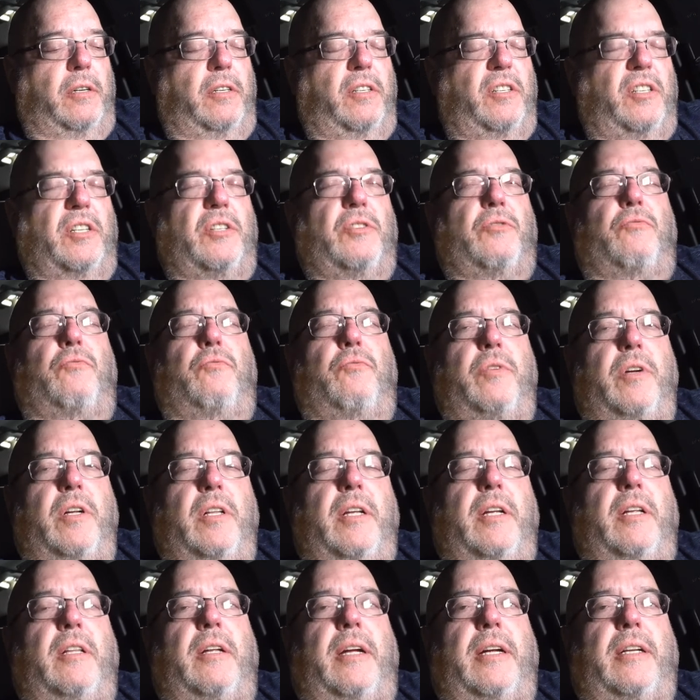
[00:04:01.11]
Just
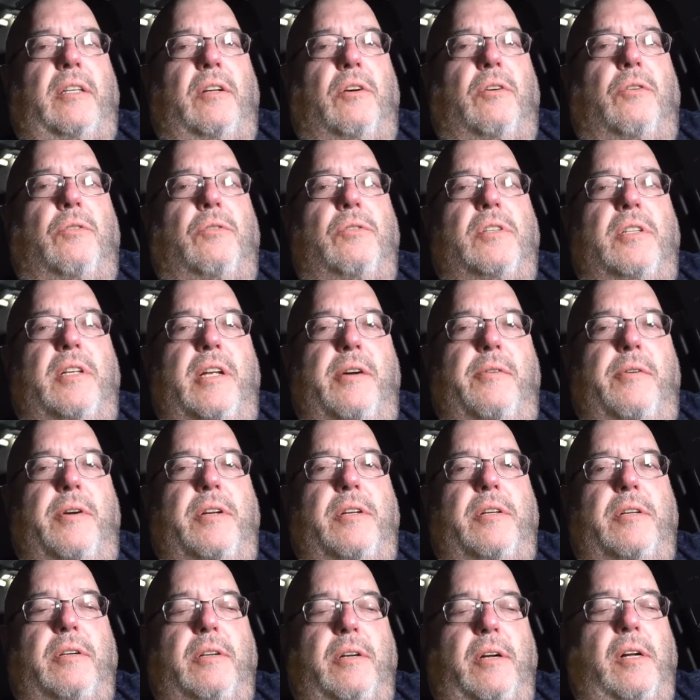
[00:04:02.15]
really liked the whole
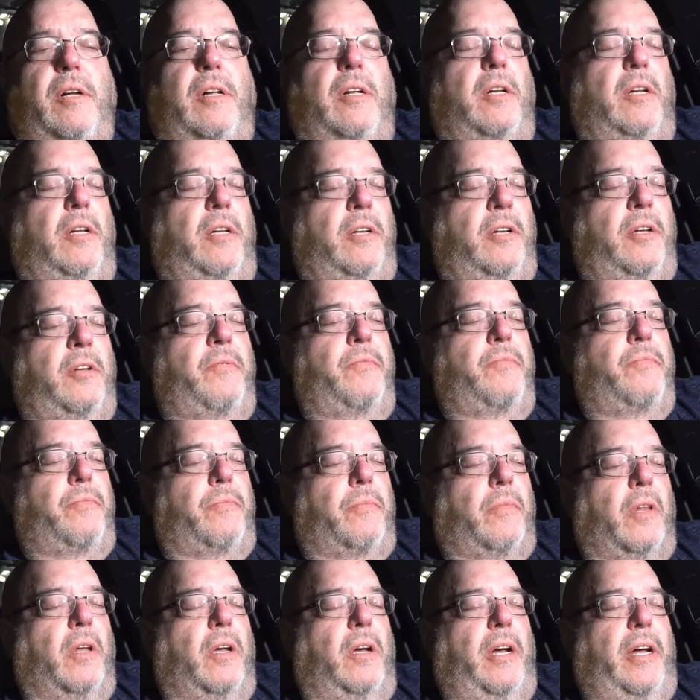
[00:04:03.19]
sandwich.
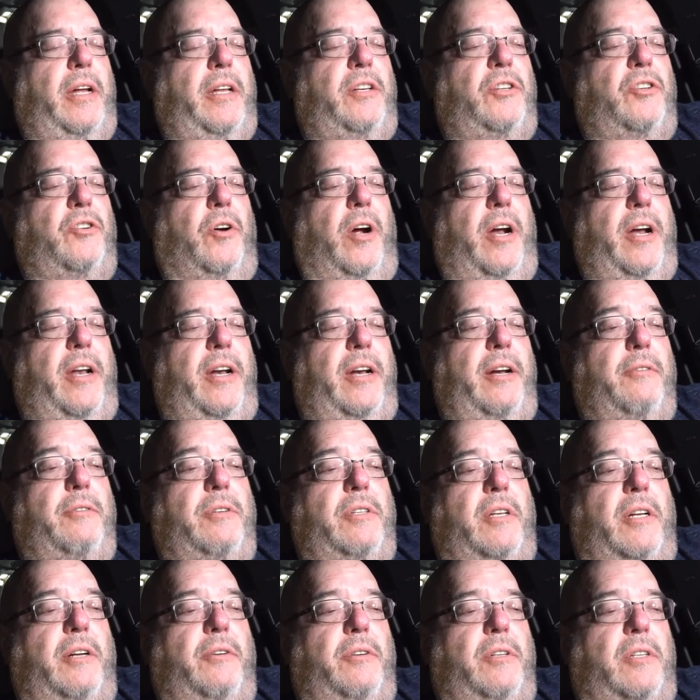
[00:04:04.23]
I enjoyed it. It
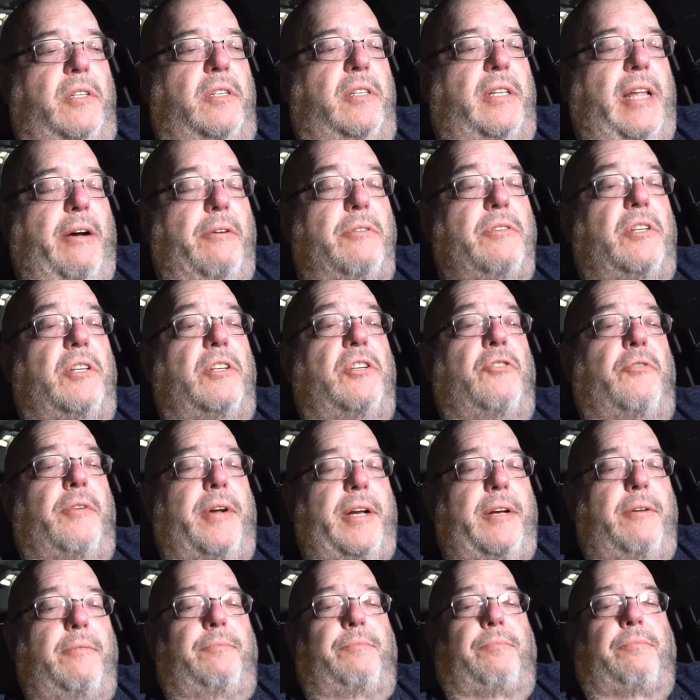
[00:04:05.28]
was it was that was a
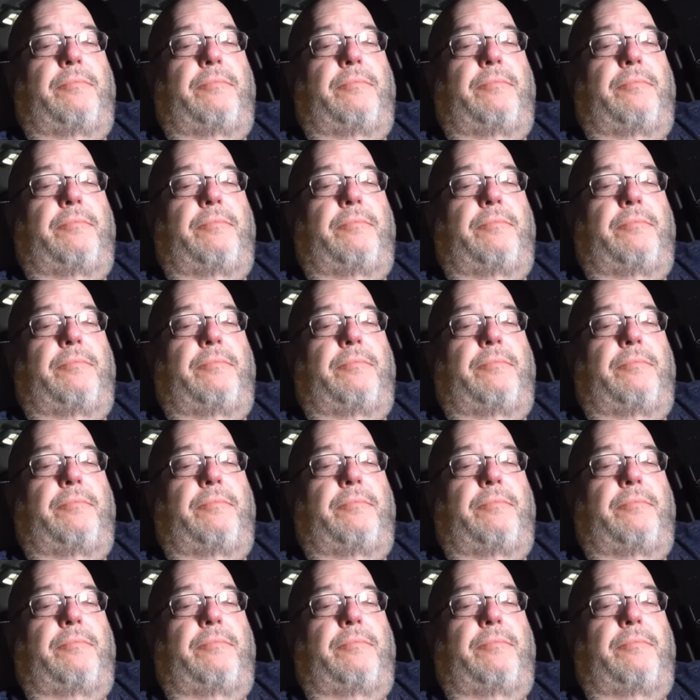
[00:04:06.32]
treat.